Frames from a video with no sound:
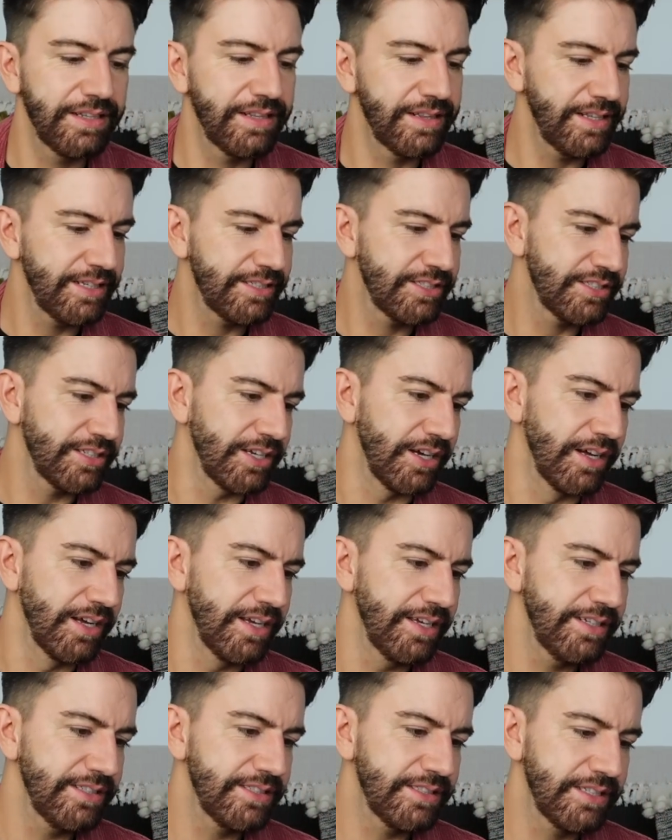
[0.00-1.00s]
this
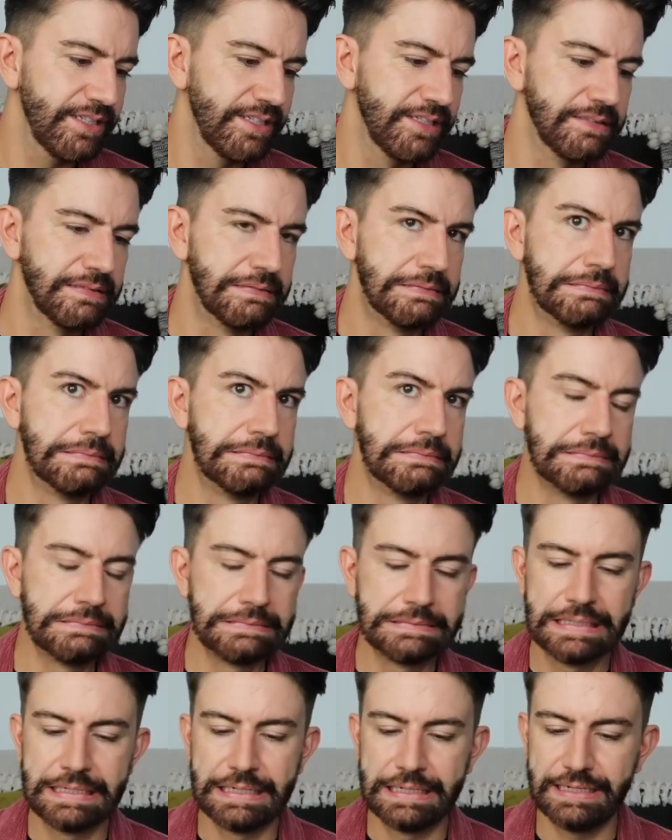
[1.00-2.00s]
size,
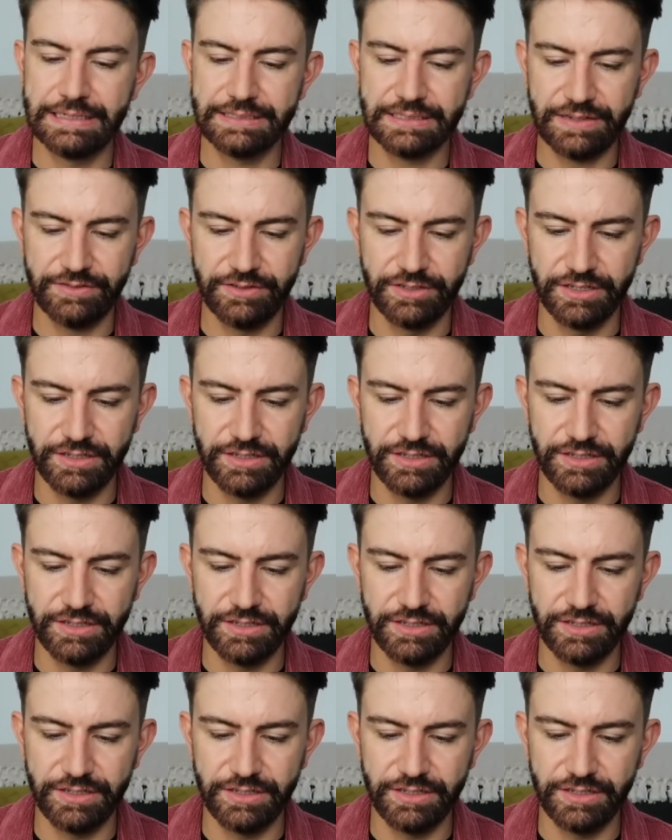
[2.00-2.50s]
let's have a